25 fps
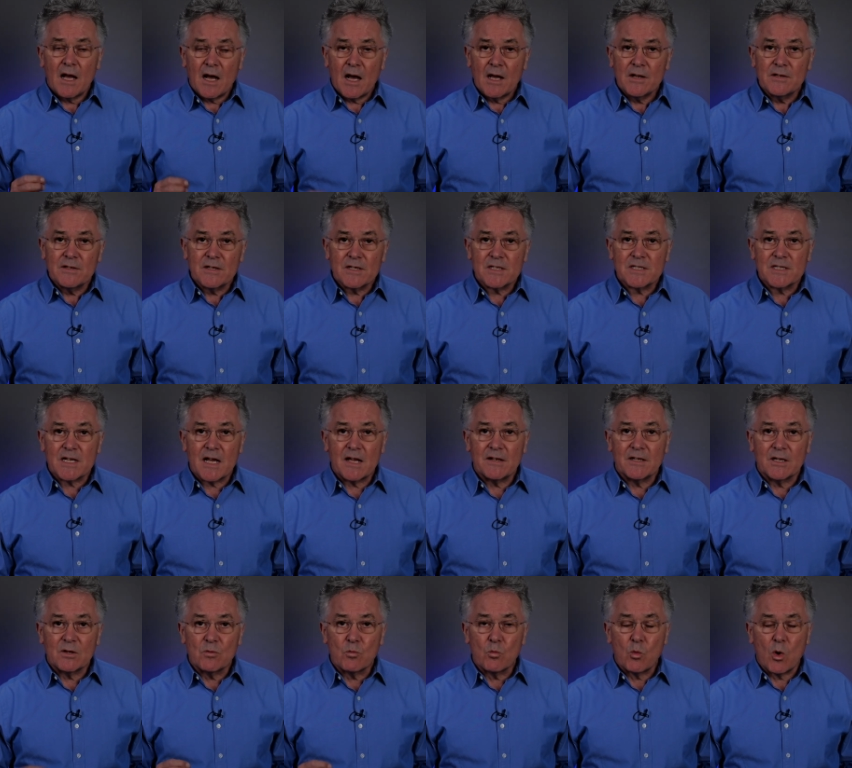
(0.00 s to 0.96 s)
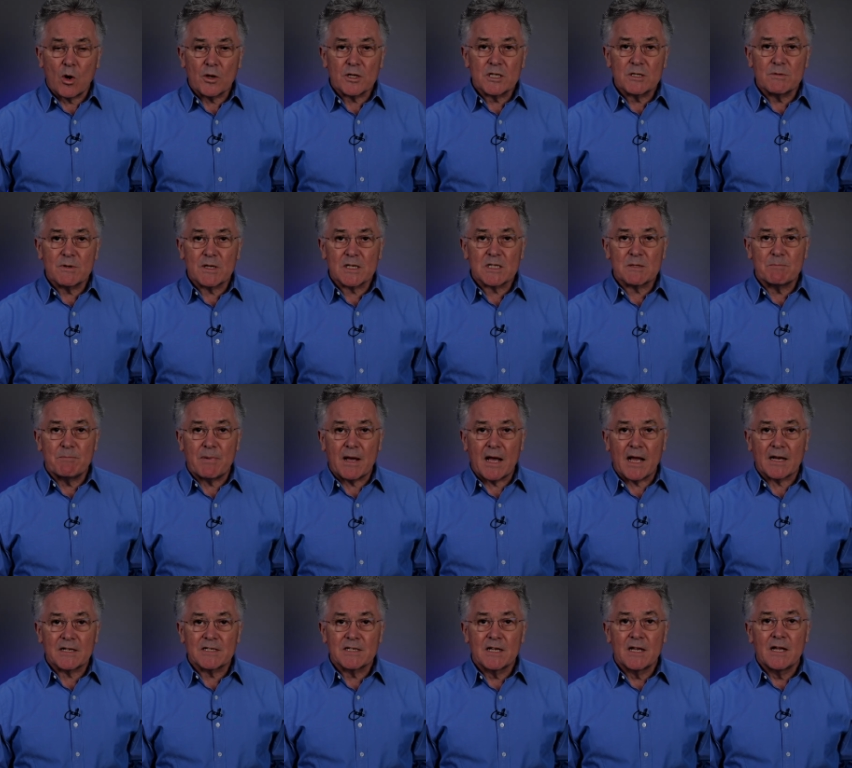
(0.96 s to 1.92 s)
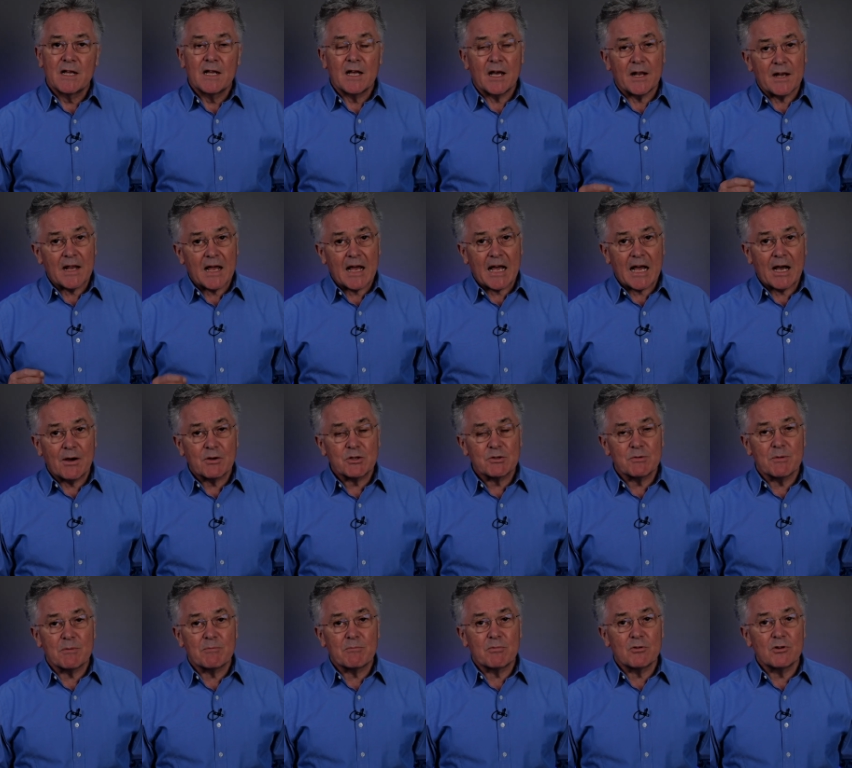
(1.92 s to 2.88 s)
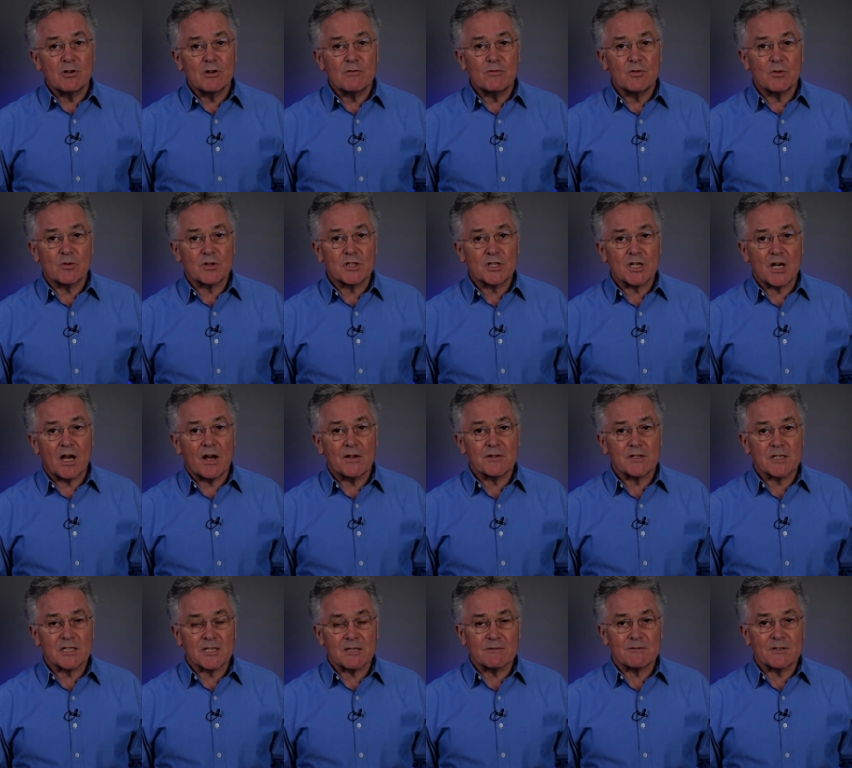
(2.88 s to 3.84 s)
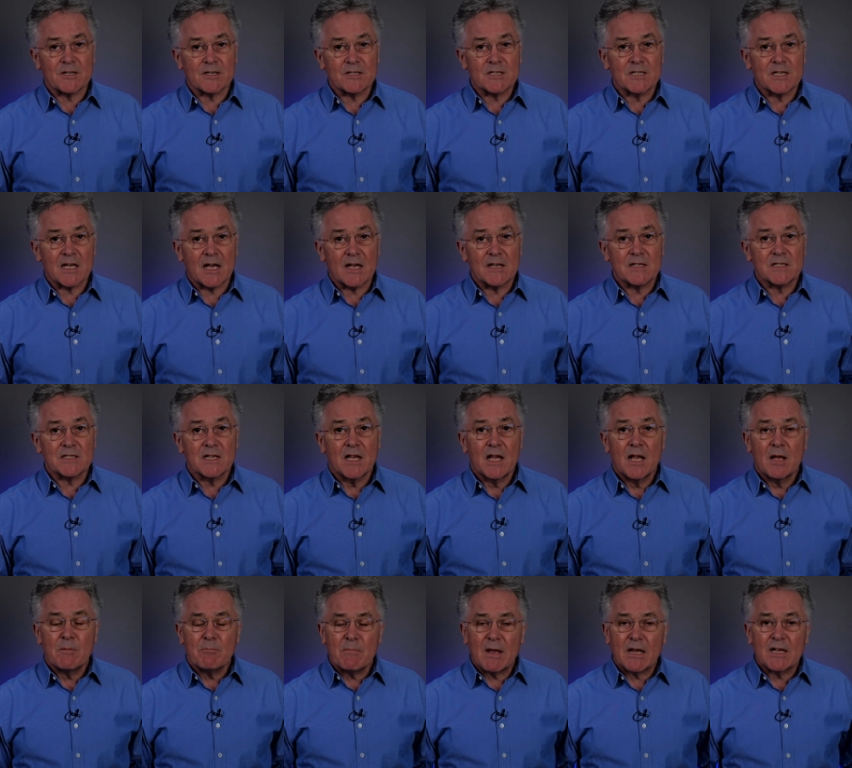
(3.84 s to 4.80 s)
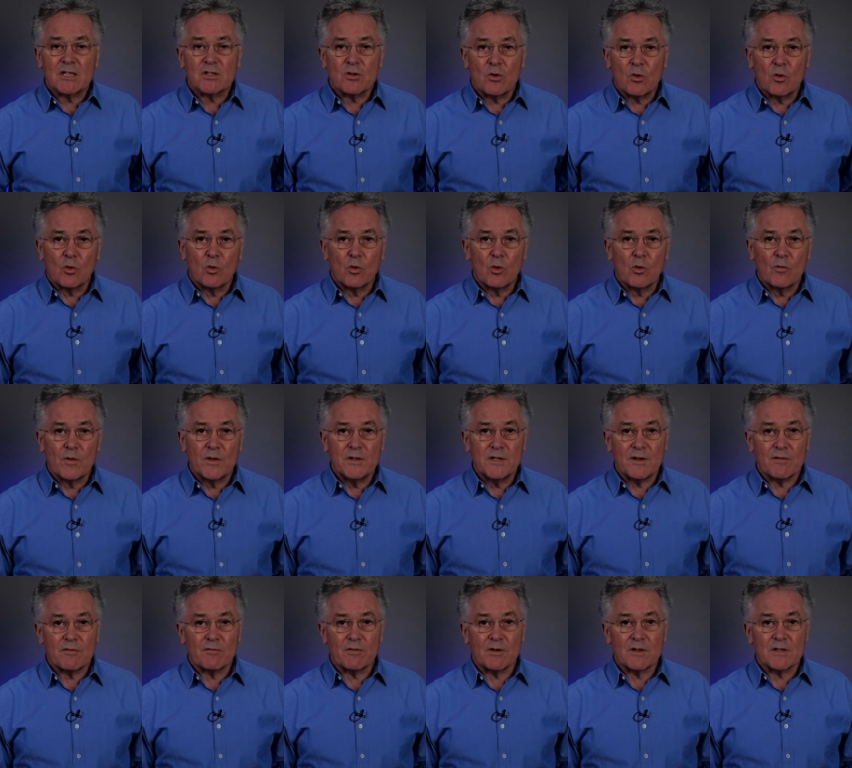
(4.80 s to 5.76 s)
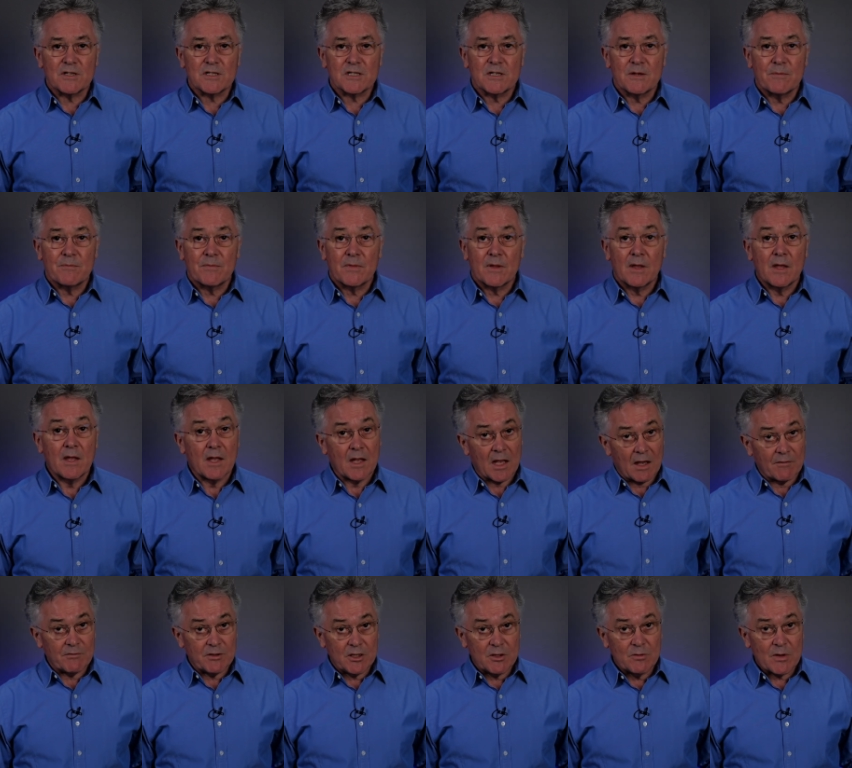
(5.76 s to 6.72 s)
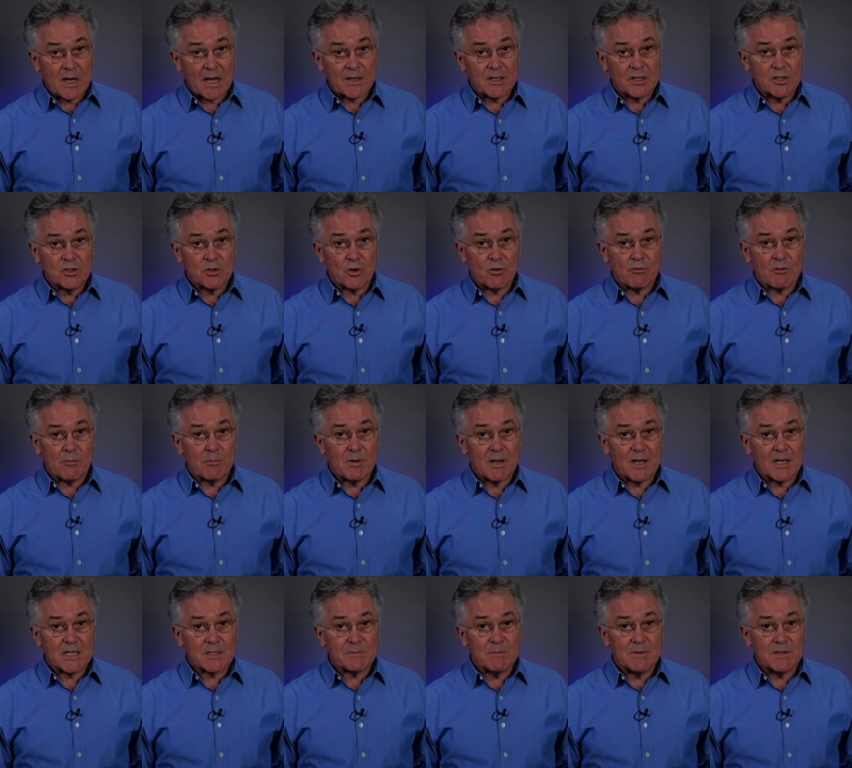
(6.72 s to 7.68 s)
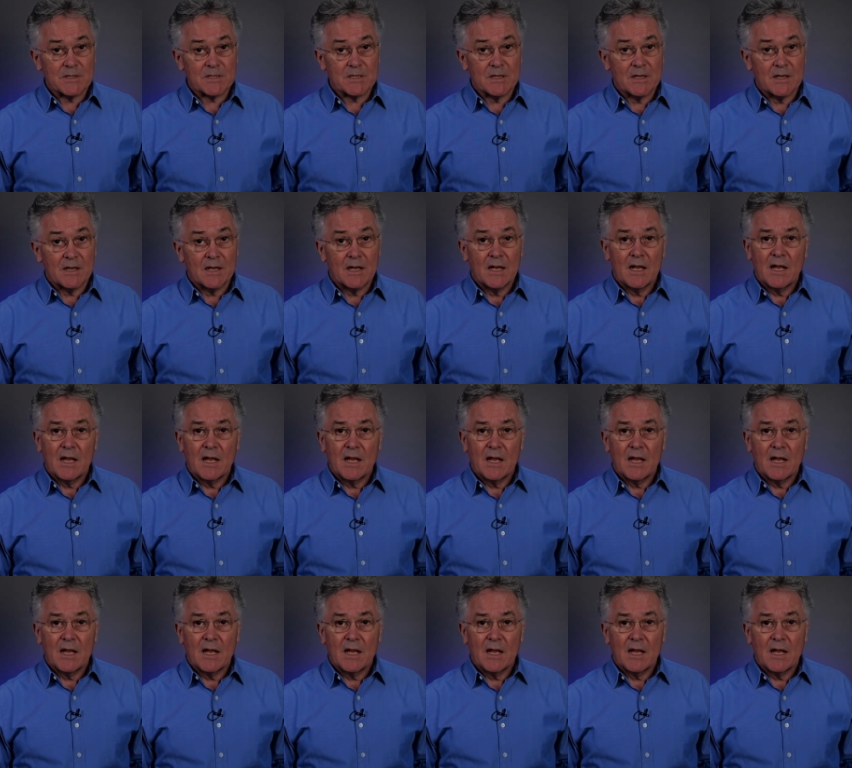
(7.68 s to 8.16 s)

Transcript: Understanding what to expect and how to improve your chances of success makes all the difference. Have you had a joint replacement?